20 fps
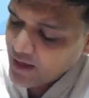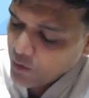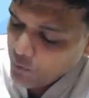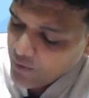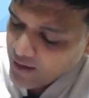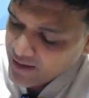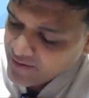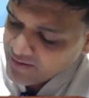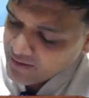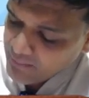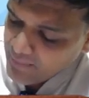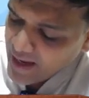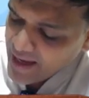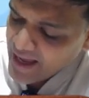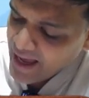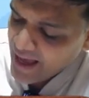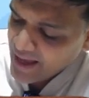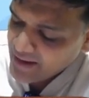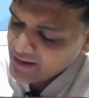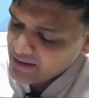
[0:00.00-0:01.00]
when I say
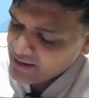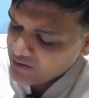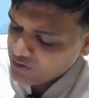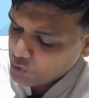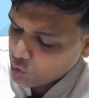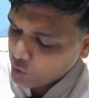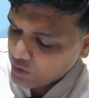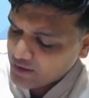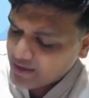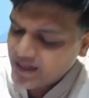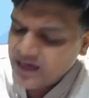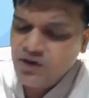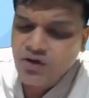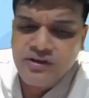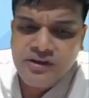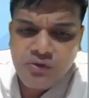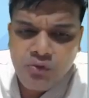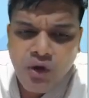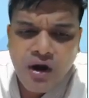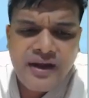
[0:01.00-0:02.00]
my R&D is stored in
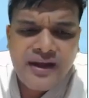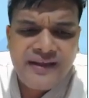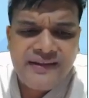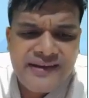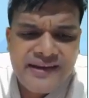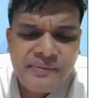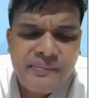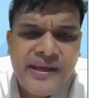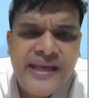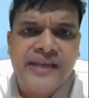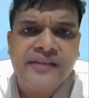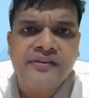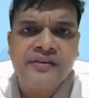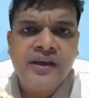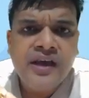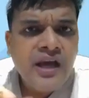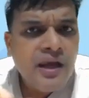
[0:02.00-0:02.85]
technology, what does it mean?